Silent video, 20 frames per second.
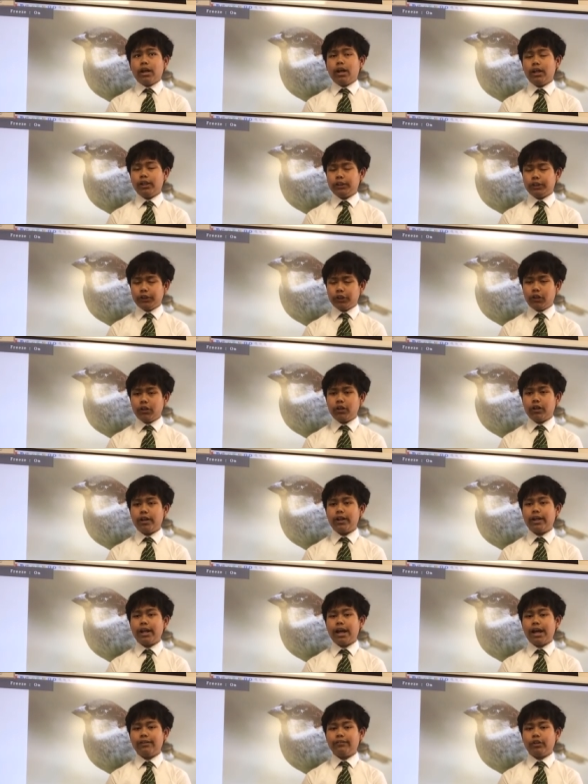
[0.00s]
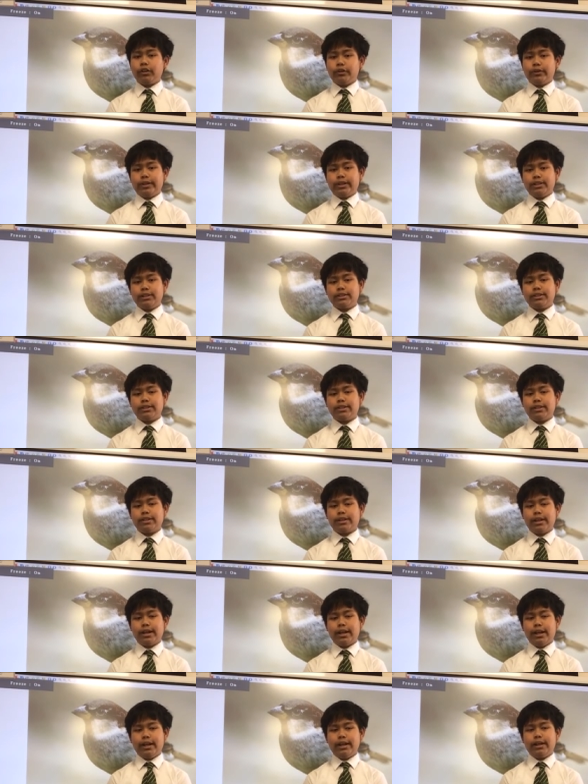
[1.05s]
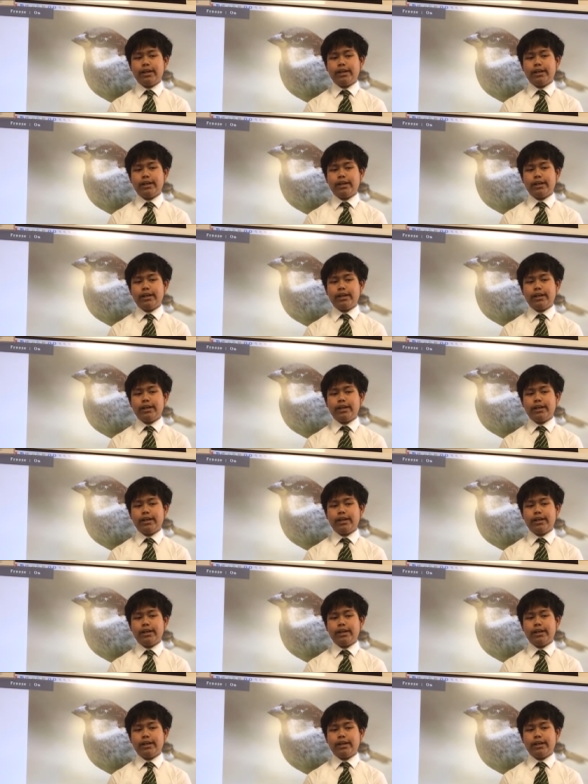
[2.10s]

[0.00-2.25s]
I shot an arrow into the air,